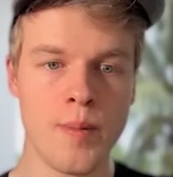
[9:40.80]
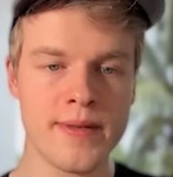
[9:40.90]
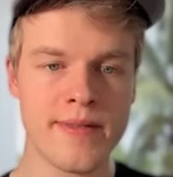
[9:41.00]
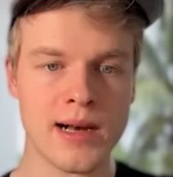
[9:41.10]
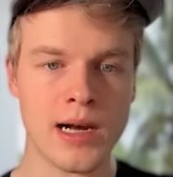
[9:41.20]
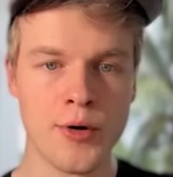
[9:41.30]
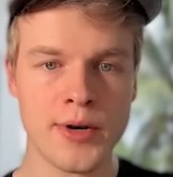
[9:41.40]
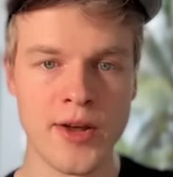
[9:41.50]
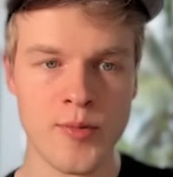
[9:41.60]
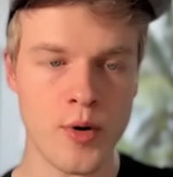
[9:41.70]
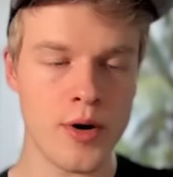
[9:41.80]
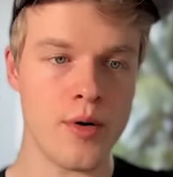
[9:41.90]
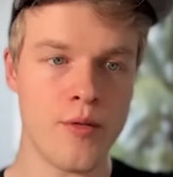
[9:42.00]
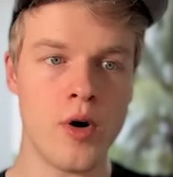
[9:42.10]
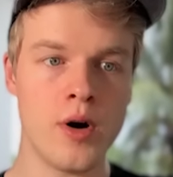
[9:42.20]
opens the cloud dashboard
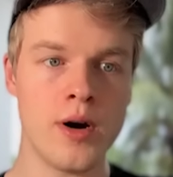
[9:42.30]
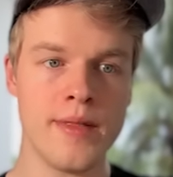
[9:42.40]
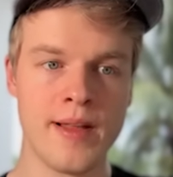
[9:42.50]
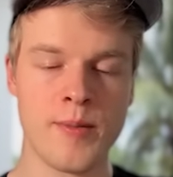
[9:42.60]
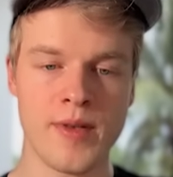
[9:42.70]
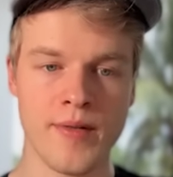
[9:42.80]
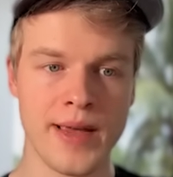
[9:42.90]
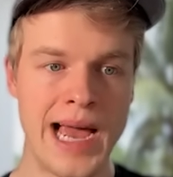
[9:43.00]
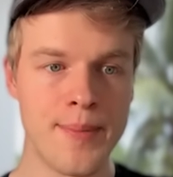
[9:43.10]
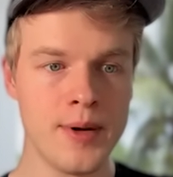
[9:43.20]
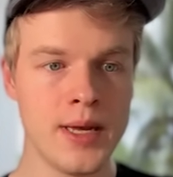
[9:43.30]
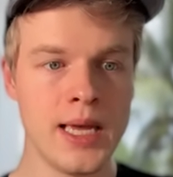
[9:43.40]
for that specific app.